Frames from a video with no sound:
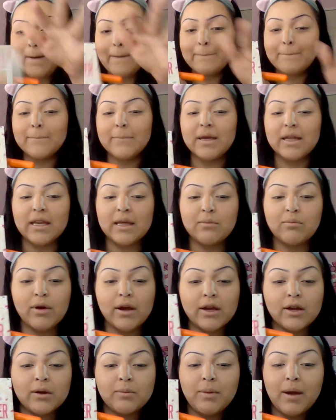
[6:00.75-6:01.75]
mini
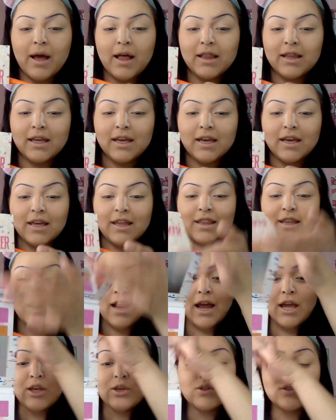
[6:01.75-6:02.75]
breaker palette, and then
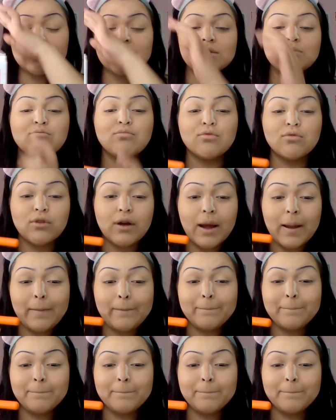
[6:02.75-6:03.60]
I use this bright